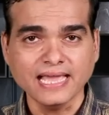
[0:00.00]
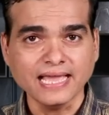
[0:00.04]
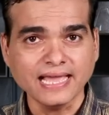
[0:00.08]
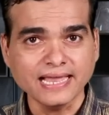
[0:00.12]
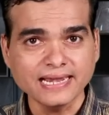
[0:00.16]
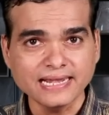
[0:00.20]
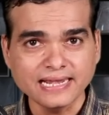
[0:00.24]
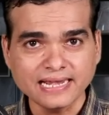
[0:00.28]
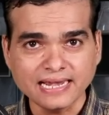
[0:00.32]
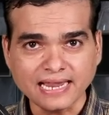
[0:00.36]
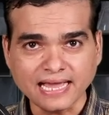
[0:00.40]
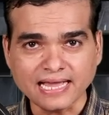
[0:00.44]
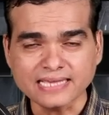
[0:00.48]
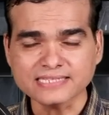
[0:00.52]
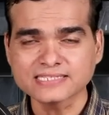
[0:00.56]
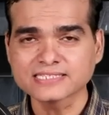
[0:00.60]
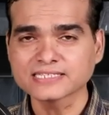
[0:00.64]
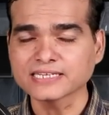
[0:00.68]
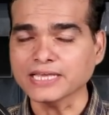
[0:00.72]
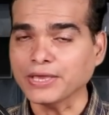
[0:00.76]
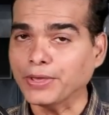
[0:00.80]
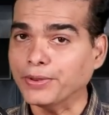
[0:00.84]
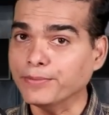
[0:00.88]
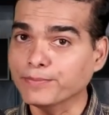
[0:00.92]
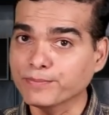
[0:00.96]
And
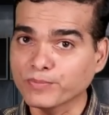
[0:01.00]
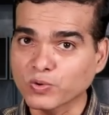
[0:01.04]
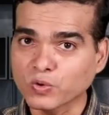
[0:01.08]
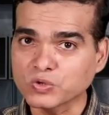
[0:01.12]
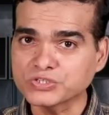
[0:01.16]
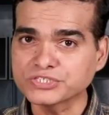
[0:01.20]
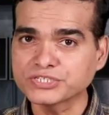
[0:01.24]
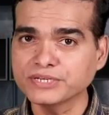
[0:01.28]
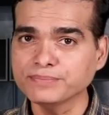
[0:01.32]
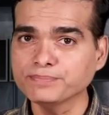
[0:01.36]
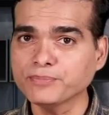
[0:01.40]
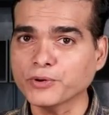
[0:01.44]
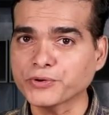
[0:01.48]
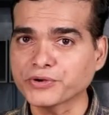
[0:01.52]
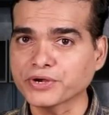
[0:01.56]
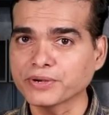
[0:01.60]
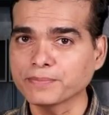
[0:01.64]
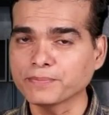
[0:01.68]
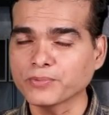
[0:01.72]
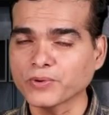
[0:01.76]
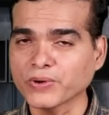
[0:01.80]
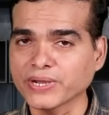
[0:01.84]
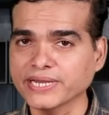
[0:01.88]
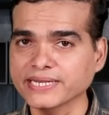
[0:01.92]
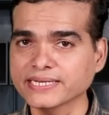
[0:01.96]
last and most
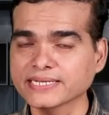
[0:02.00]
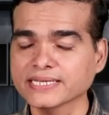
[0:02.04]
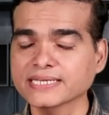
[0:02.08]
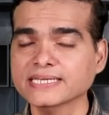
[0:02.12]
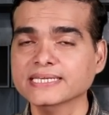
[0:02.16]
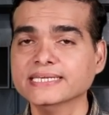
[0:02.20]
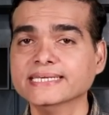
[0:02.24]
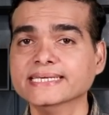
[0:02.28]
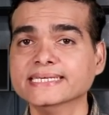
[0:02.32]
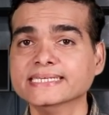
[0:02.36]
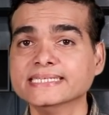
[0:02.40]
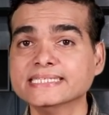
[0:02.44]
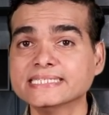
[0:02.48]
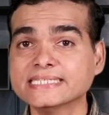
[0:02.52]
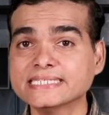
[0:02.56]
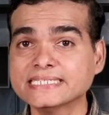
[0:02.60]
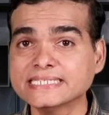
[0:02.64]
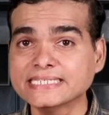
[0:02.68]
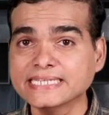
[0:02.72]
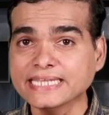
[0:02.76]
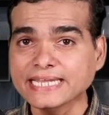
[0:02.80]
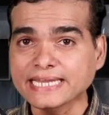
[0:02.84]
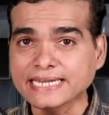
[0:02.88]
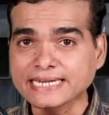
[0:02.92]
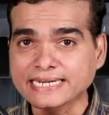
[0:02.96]
important point,
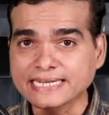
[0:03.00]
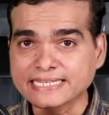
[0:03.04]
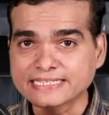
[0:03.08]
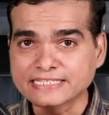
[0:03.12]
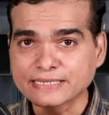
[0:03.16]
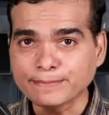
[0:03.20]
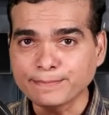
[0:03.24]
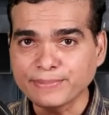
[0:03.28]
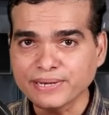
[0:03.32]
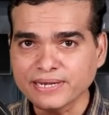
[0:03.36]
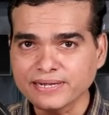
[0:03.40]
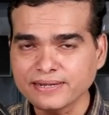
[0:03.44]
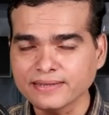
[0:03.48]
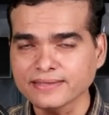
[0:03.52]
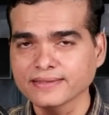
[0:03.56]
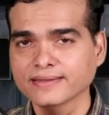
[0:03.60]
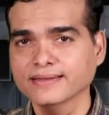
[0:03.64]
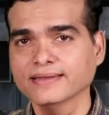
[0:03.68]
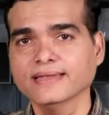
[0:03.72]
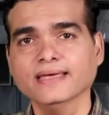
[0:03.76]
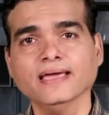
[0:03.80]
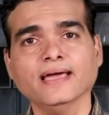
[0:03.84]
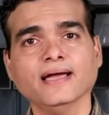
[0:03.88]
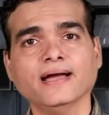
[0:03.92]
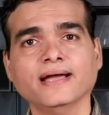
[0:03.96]
stay disciplined
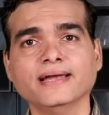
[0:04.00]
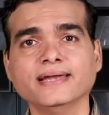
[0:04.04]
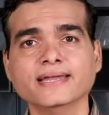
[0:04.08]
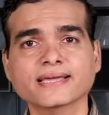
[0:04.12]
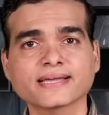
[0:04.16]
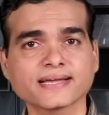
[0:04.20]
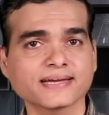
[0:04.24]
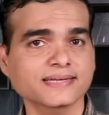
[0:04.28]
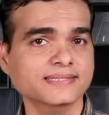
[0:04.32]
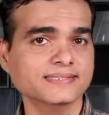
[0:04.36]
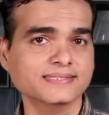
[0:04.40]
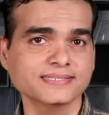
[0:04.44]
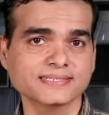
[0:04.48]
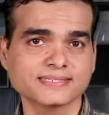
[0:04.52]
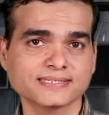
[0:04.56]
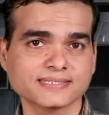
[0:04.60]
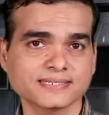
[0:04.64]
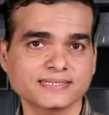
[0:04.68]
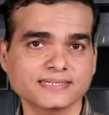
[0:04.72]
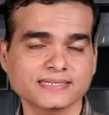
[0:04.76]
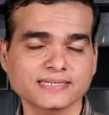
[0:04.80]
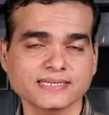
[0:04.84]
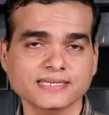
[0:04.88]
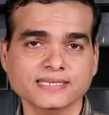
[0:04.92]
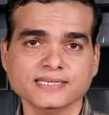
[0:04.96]
and
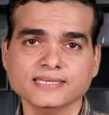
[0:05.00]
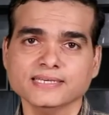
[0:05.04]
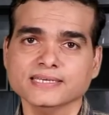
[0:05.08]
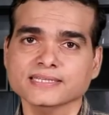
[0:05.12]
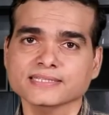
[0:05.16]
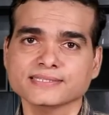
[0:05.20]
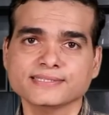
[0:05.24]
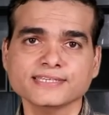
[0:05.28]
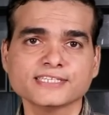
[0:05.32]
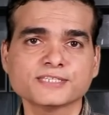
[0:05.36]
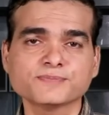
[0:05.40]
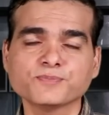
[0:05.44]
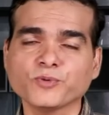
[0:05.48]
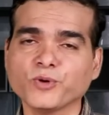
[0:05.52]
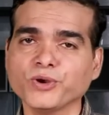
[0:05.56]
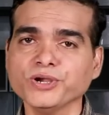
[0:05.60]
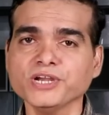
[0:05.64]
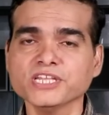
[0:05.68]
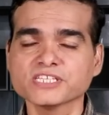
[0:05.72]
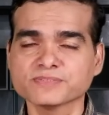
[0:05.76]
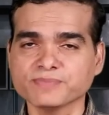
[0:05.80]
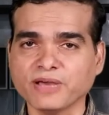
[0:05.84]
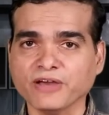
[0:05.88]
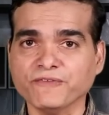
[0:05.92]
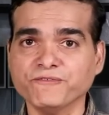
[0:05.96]
consistent. This
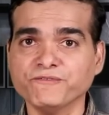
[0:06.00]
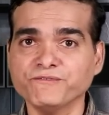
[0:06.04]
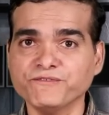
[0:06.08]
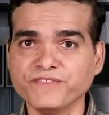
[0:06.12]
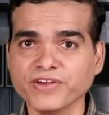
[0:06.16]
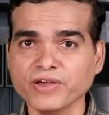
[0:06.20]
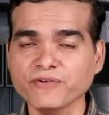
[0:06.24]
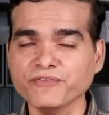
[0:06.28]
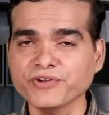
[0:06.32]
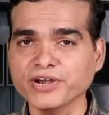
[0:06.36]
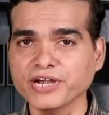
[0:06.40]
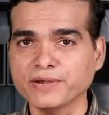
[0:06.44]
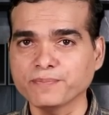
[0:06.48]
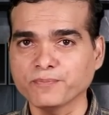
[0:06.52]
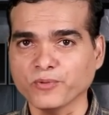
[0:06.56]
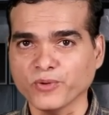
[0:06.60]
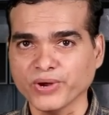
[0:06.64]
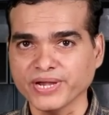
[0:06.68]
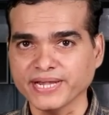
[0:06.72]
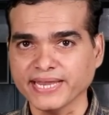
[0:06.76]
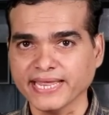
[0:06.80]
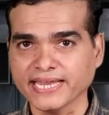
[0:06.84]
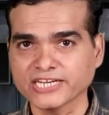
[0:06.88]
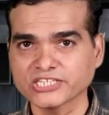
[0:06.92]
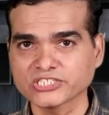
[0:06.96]
point is my favorite
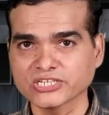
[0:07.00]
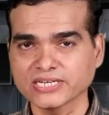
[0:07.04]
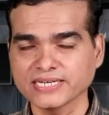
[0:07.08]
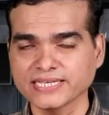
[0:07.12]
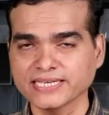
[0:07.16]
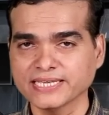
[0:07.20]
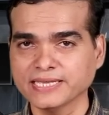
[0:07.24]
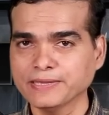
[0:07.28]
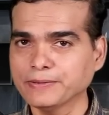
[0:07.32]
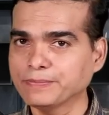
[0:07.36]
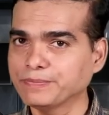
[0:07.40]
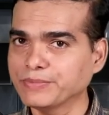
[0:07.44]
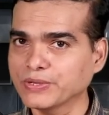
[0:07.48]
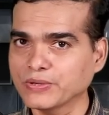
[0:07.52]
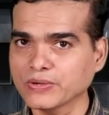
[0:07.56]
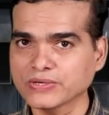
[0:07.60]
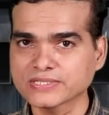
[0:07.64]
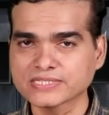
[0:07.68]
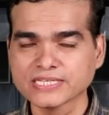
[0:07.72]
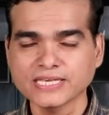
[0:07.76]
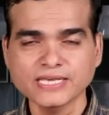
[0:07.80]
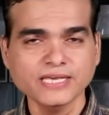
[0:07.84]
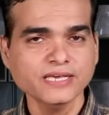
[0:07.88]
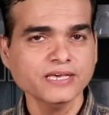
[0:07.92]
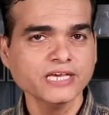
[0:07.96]
point actually,
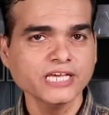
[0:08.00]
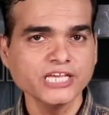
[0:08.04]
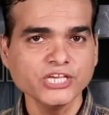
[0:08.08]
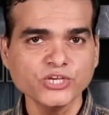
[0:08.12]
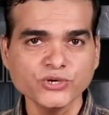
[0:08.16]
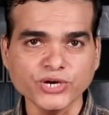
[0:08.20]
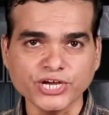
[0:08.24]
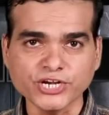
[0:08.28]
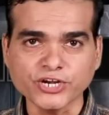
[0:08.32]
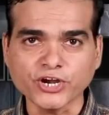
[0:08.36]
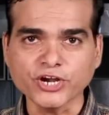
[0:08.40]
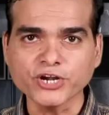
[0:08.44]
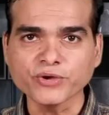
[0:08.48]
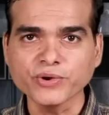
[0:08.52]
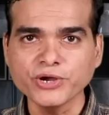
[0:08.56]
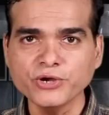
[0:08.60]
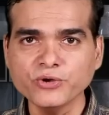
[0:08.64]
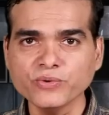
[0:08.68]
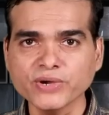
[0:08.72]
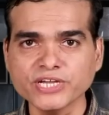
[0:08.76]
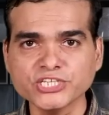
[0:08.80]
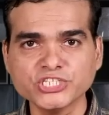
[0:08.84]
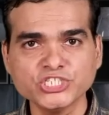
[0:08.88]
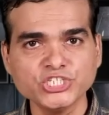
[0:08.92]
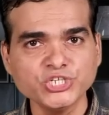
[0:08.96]
because you are not going
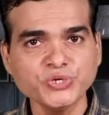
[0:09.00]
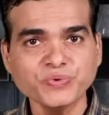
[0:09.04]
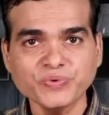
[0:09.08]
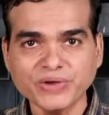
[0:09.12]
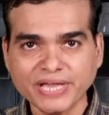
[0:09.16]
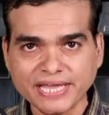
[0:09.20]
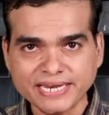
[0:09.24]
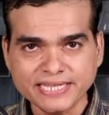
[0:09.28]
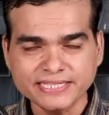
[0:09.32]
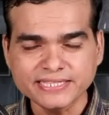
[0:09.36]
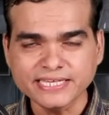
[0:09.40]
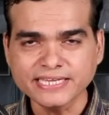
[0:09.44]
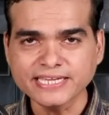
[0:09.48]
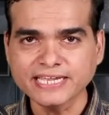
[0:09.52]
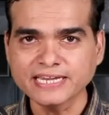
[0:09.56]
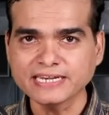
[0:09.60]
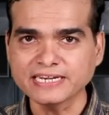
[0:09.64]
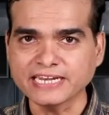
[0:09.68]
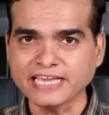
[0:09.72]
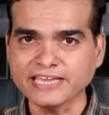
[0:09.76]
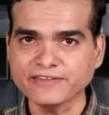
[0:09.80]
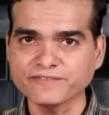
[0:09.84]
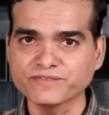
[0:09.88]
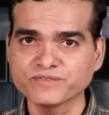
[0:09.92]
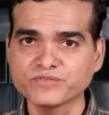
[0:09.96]
to achieve anything in
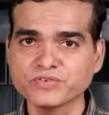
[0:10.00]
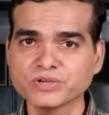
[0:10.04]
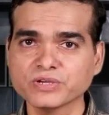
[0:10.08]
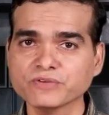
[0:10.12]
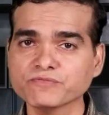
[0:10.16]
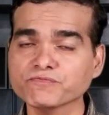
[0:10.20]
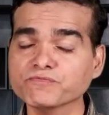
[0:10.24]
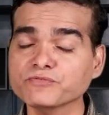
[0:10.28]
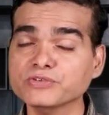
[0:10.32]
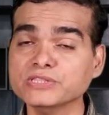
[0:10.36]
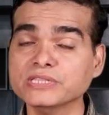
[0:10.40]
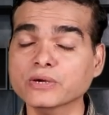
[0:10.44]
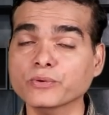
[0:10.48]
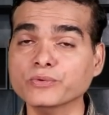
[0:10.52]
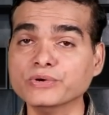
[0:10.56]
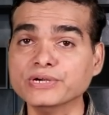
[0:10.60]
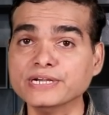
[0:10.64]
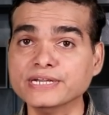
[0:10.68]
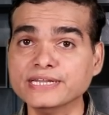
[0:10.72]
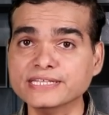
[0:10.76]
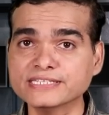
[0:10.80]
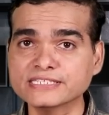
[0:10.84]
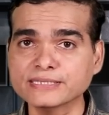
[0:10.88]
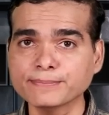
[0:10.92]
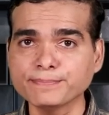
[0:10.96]
life
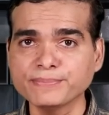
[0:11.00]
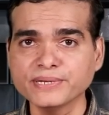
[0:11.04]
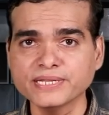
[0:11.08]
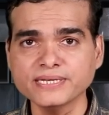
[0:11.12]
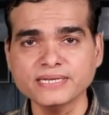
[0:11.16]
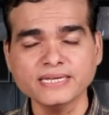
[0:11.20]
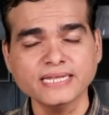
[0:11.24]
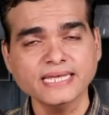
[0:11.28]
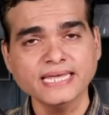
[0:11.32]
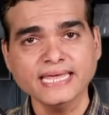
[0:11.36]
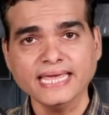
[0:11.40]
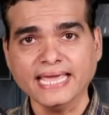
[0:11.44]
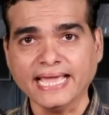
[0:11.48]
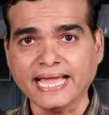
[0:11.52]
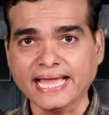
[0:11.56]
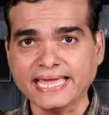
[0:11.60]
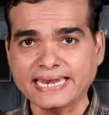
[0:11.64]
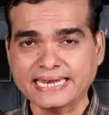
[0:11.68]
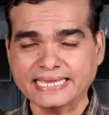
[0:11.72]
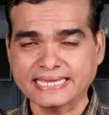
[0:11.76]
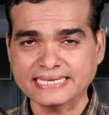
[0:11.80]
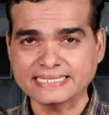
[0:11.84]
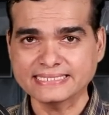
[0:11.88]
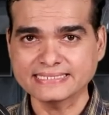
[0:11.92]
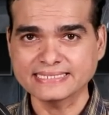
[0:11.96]
without discipline
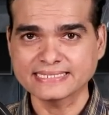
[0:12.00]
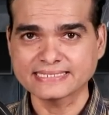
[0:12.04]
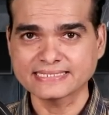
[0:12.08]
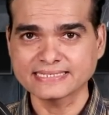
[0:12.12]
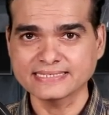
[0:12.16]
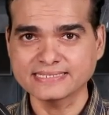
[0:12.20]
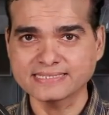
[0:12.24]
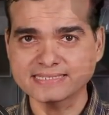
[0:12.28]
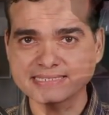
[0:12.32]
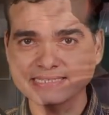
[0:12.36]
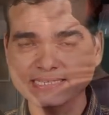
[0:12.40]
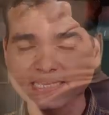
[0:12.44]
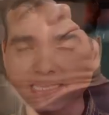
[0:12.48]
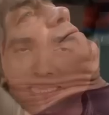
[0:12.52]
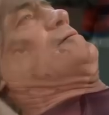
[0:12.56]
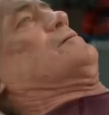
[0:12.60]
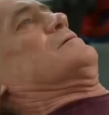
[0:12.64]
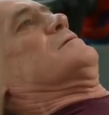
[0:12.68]
and consistency.